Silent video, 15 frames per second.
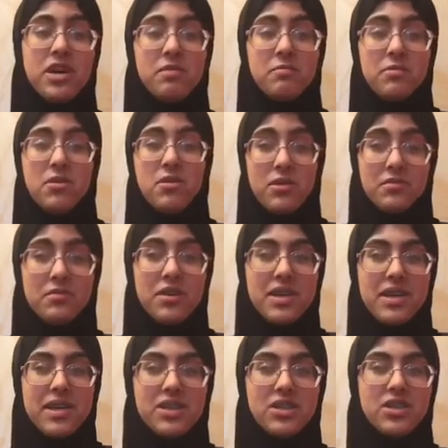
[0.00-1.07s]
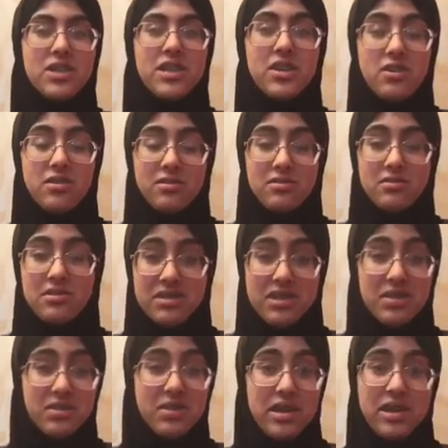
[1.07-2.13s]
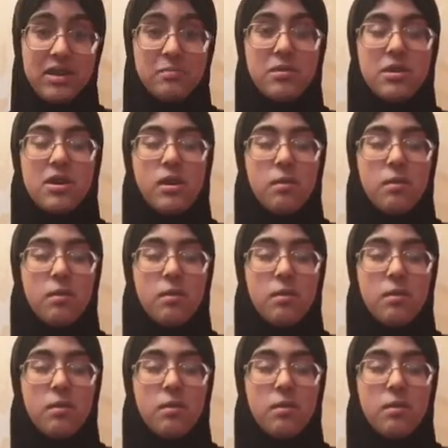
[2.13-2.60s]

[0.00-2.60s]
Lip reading: I am on vacation and still am,